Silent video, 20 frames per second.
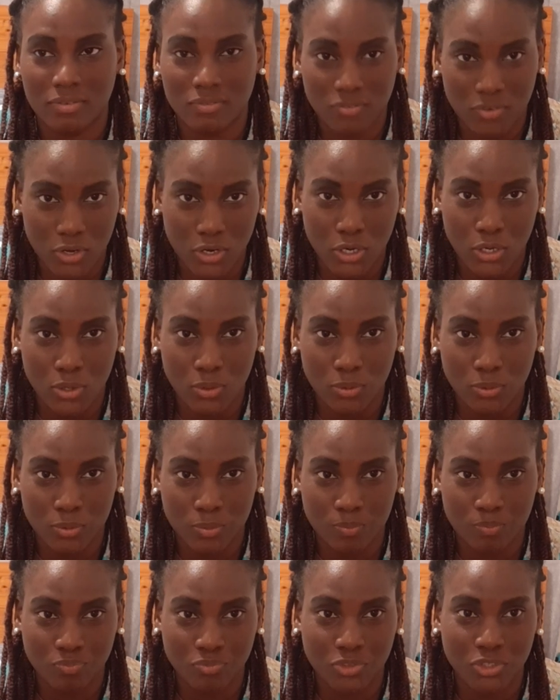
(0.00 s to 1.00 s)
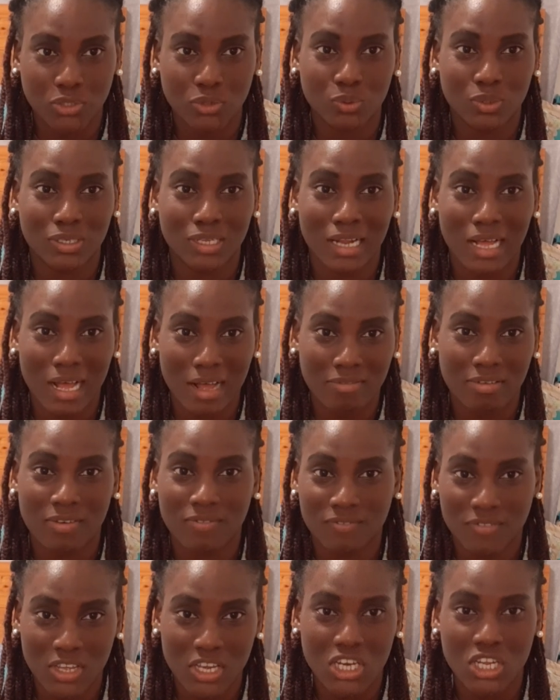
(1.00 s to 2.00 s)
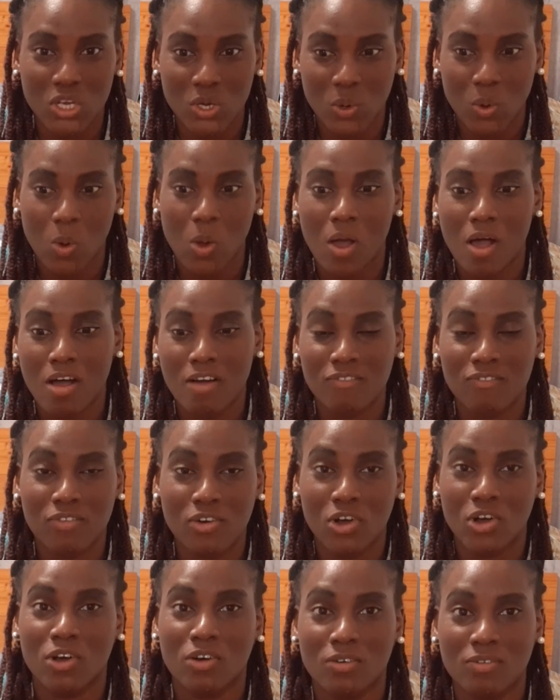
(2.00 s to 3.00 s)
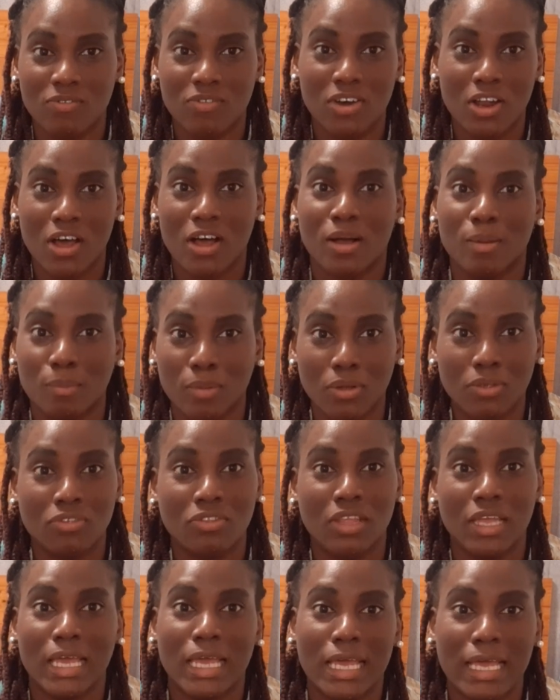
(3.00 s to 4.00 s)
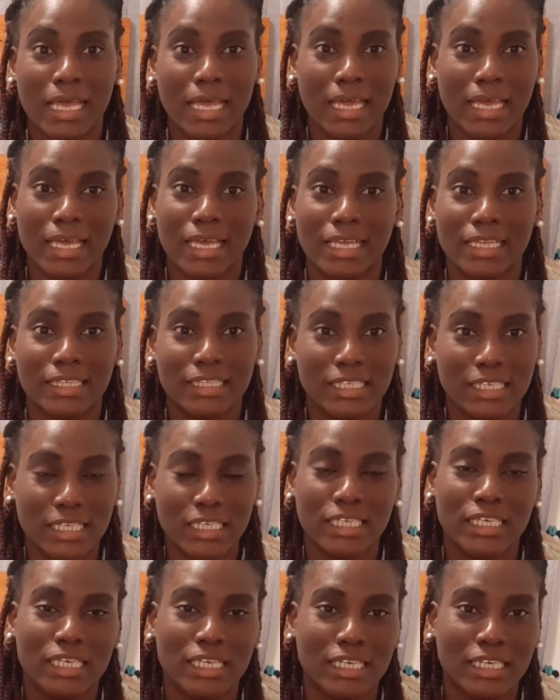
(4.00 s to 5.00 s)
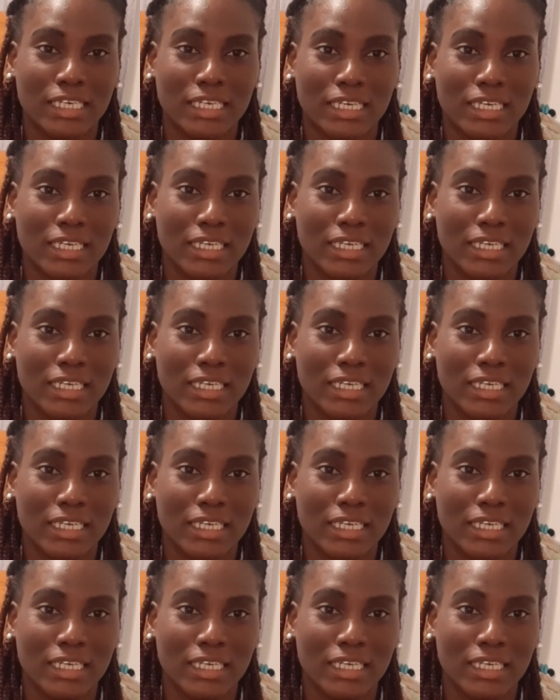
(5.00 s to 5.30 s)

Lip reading: for now, so that I have a video for Vlogmas Day 18.